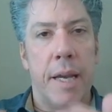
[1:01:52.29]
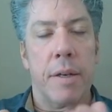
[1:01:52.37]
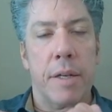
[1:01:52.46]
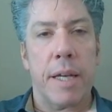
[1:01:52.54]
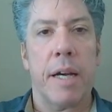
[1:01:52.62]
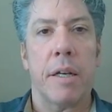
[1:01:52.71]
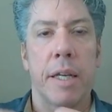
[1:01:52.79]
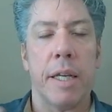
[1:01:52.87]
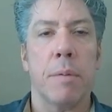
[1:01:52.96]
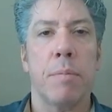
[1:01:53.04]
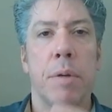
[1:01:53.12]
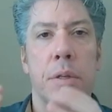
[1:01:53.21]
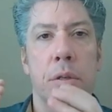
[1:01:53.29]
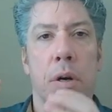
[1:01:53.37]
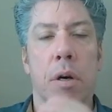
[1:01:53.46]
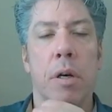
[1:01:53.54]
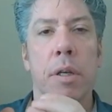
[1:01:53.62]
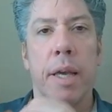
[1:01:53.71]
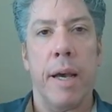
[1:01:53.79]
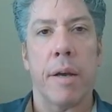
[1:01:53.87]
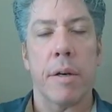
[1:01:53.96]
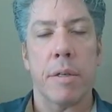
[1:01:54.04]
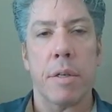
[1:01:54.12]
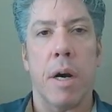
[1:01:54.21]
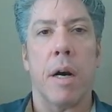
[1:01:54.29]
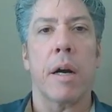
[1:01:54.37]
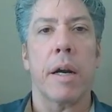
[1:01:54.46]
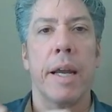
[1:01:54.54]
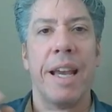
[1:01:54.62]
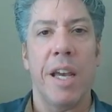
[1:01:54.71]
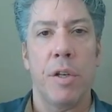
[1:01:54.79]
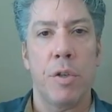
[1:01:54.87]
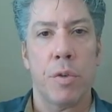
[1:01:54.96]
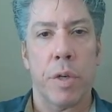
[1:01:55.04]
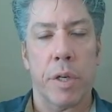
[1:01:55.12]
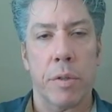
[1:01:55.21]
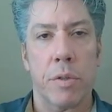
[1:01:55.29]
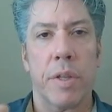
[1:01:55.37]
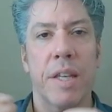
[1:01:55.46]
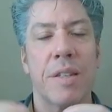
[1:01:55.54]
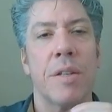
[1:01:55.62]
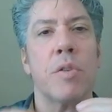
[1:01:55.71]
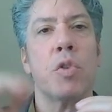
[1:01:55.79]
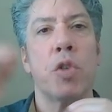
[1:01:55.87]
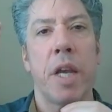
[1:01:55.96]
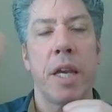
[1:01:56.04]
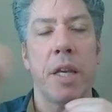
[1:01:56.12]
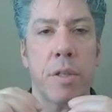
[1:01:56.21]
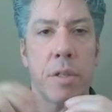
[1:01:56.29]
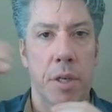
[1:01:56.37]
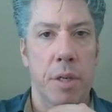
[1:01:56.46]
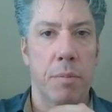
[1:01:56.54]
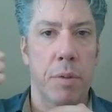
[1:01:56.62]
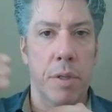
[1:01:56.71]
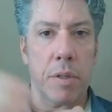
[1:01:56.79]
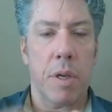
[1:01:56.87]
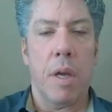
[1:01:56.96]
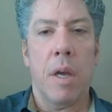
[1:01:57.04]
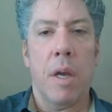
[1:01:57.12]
count down inputs on counters are edge triggered. So they sense changes in inputs.